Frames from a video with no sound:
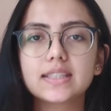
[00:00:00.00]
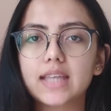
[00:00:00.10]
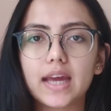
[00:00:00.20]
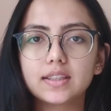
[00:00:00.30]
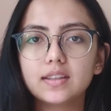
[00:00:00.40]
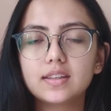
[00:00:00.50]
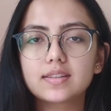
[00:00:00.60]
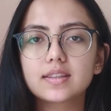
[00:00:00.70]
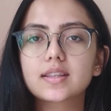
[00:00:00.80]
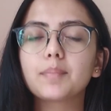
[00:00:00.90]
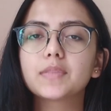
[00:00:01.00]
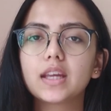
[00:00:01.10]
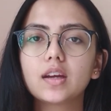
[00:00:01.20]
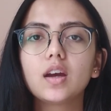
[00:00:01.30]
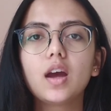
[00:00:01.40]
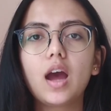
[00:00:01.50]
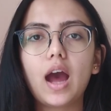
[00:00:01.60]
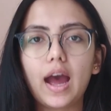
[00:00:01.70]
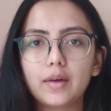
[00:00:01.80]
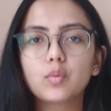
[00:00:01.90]
decided this is something
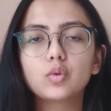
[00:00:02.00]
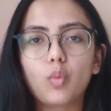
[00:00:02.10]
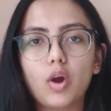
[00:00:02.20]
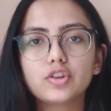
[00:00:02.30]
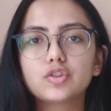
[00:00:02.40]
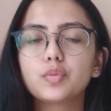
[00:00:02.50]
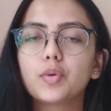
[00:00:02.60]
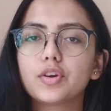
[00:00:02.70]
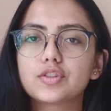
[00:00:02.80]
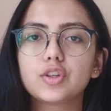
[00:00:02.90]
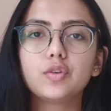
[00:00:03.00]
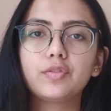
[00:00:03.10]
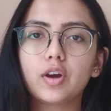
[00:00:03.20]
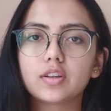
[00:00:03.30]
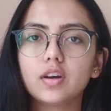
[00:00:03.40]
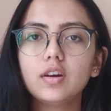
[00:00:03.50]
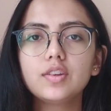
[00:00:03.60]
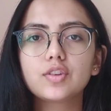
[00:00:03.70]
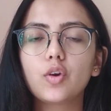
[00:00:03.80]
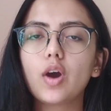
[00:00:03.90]
I would want to pursue further,
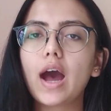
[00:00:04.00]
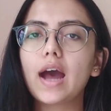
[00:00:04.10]
so